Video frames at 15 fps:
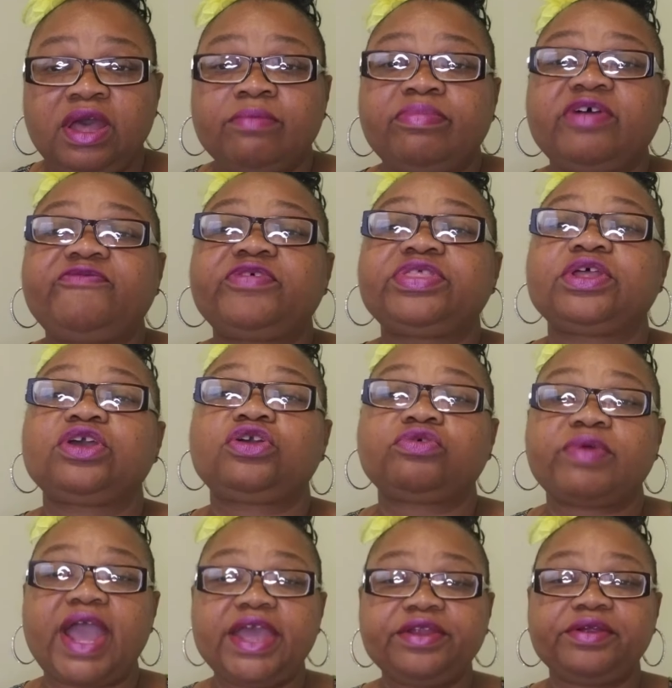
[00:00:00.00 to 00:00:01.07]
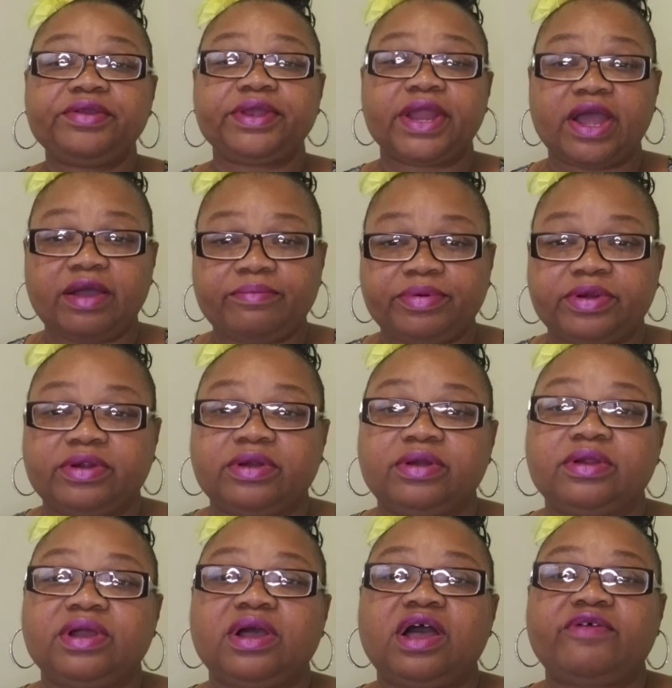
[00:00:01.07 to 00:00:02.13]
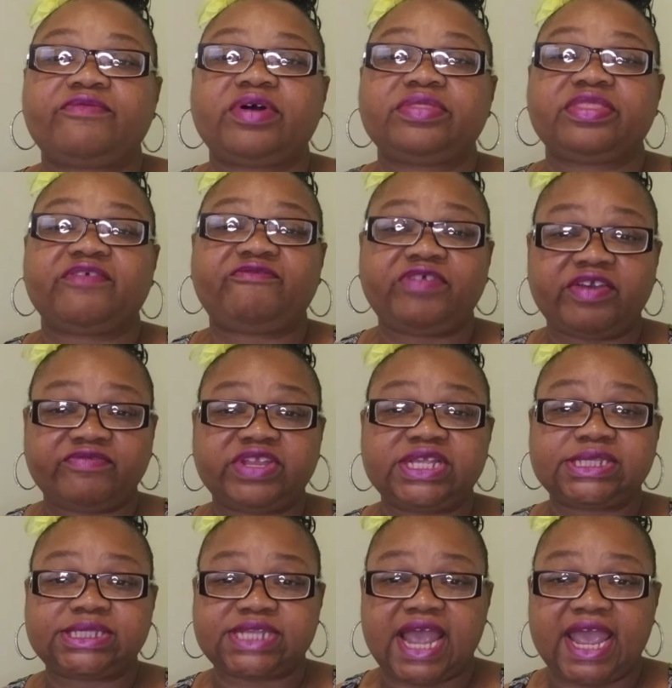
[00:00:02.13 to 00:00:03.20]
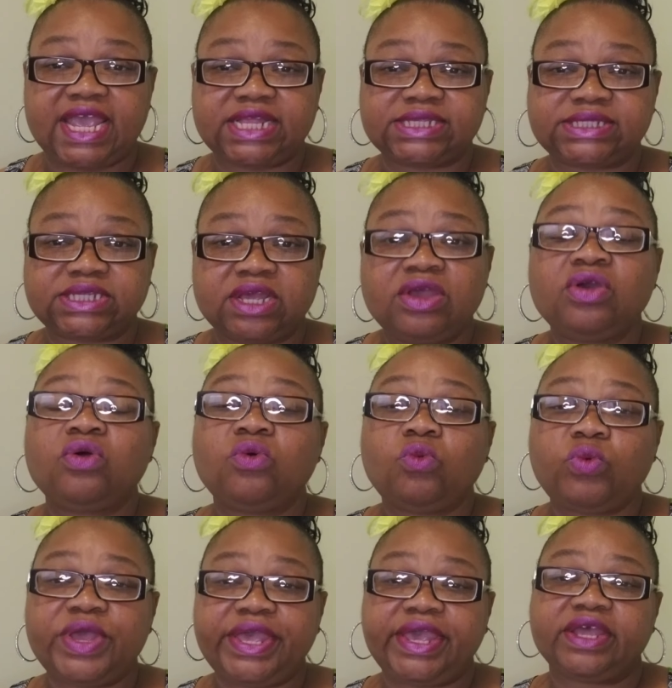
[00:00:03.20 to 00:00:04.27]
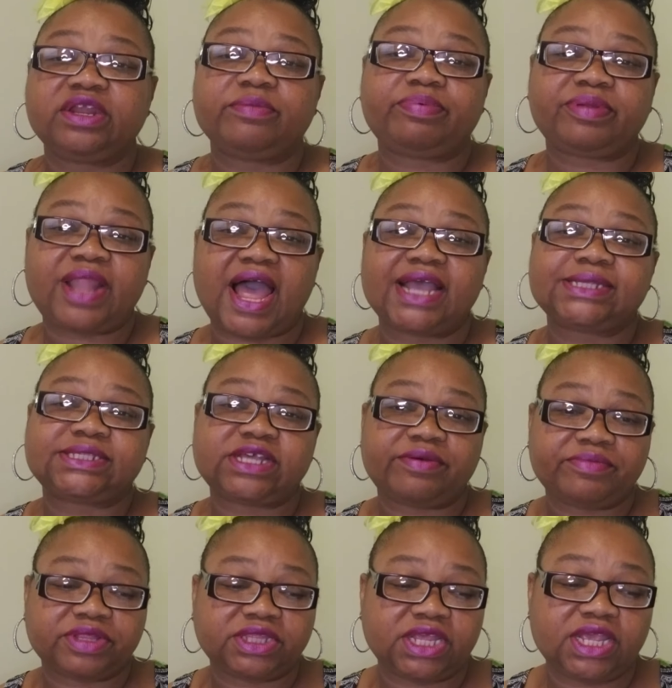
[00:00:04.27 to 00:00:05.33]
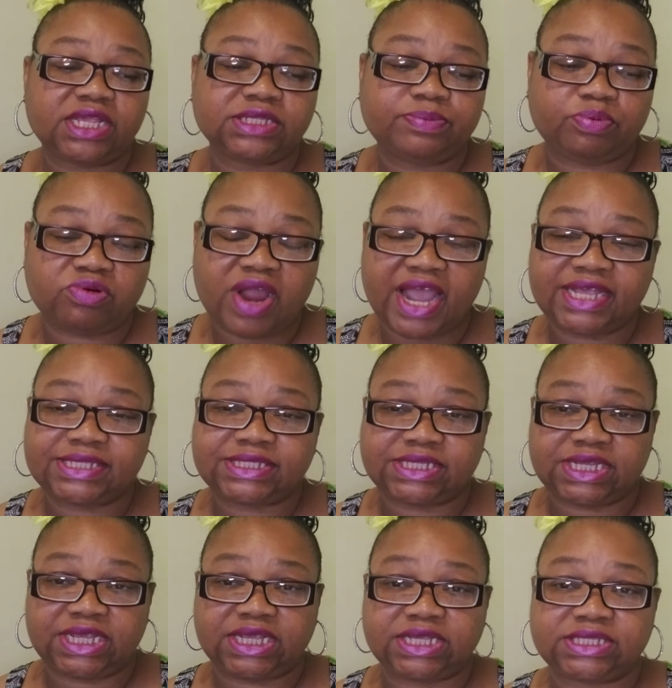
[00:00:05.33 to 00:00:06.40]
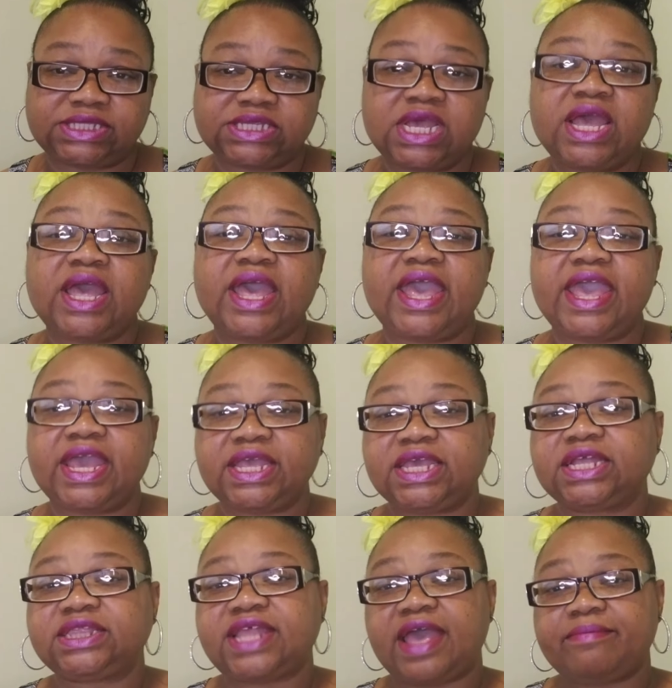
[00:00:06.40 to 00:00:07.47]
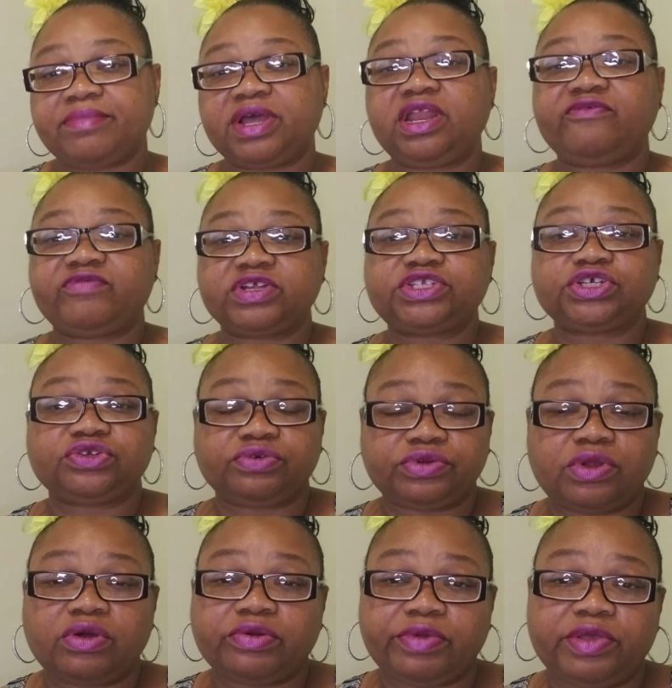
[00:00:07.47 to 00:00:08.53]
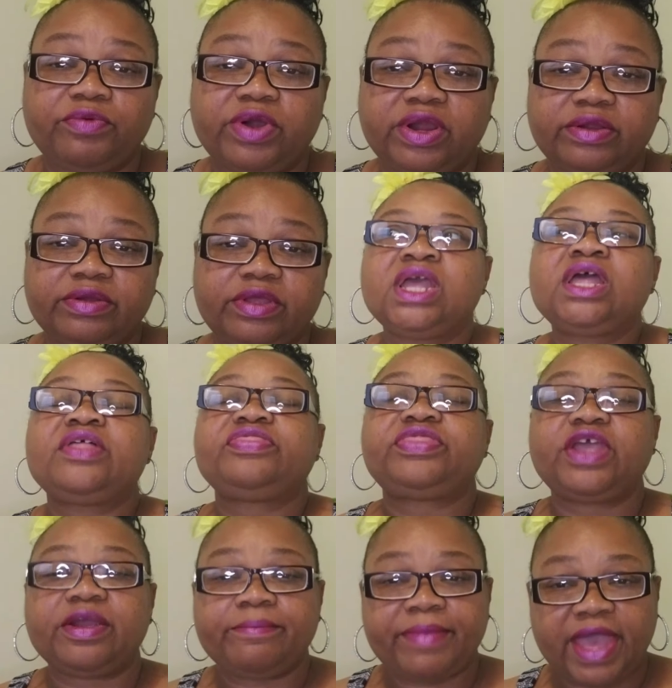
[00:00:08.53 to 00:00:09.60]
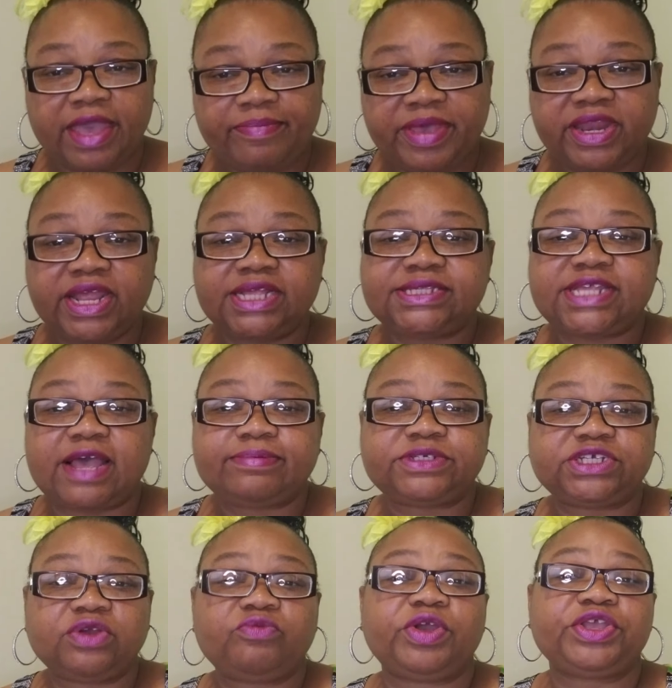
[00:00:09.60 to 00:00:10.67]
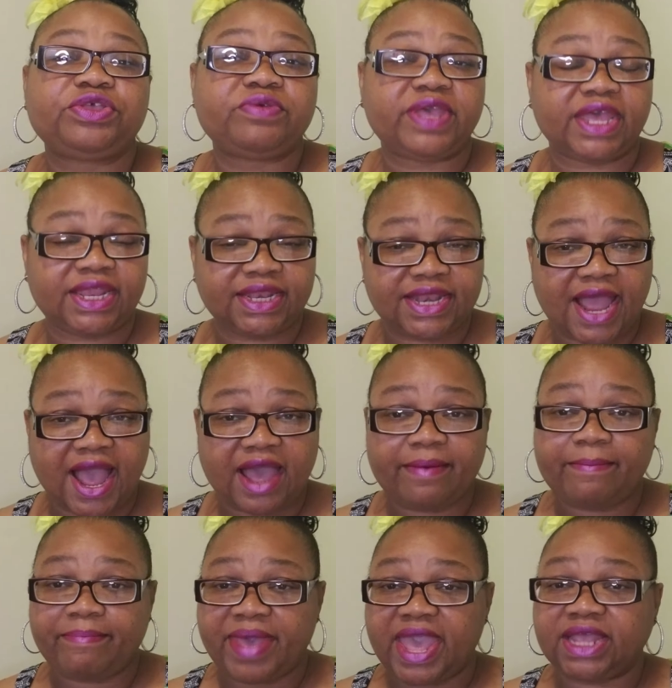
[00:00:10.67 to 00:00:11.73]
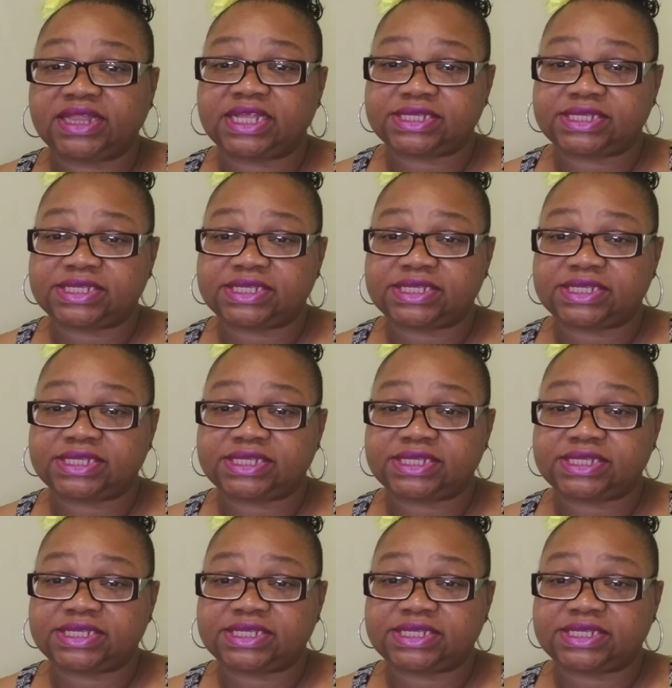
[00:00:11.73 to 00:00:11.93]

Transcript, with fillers: but for the greater number of the 50 states, we can apply some of these pricings and get that money for general notary work. There may be an exception where you cannot make